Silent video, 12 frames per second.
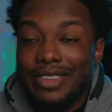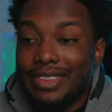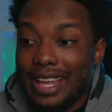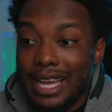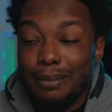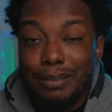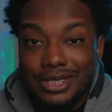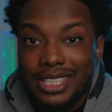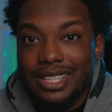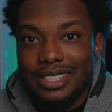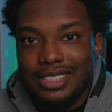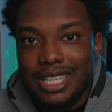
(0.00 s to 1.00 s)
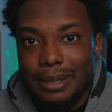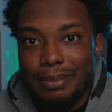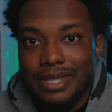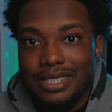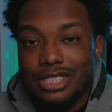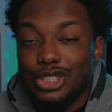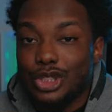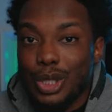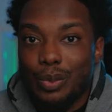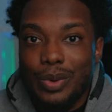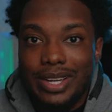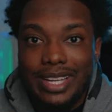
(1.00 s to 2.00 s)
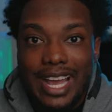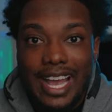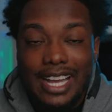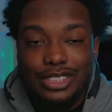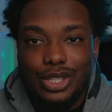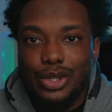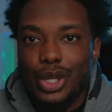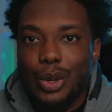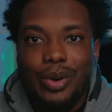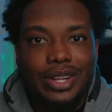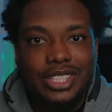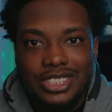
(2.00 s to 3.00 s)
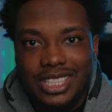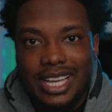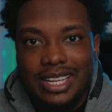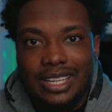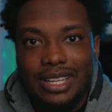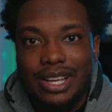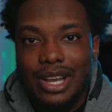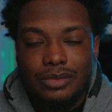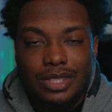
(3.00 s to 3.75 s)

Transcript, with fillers: that particular topic to someone that has no understanding